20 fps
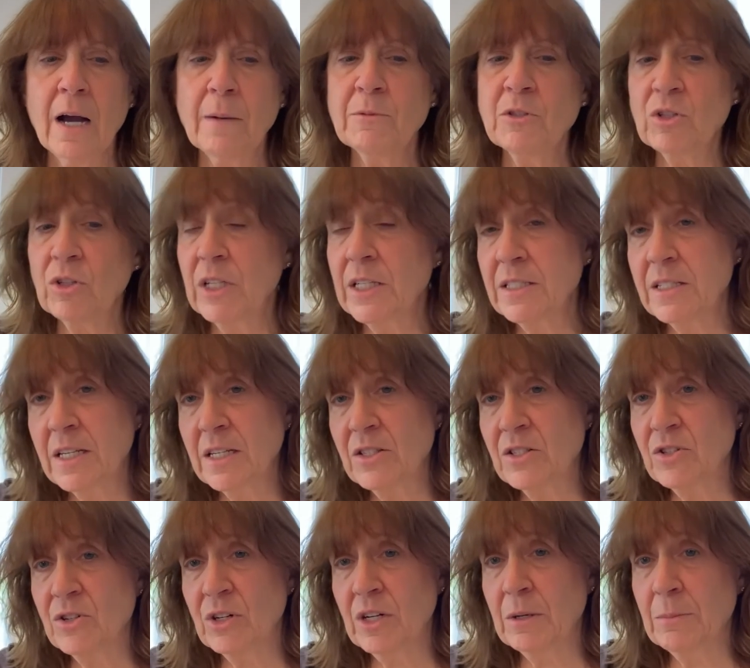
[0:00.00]
So let's get
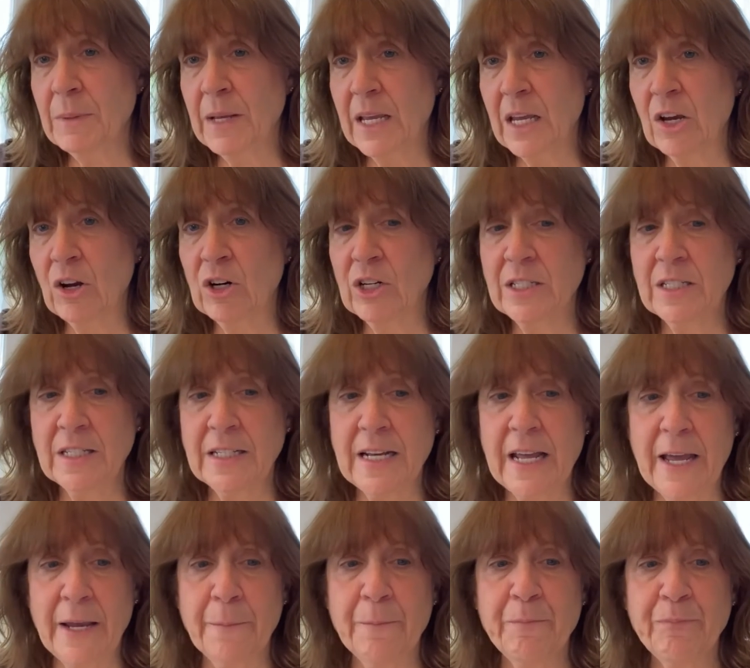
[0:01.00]
started making art
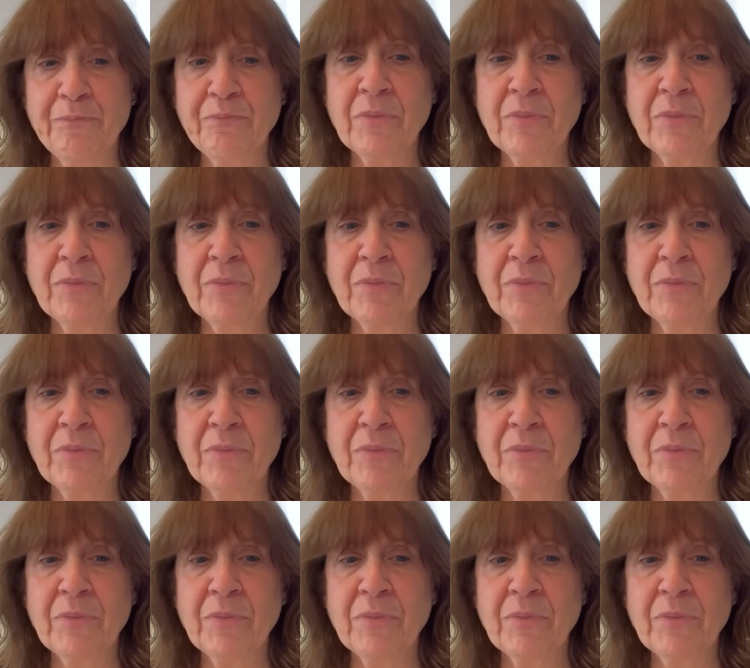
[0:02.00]
today.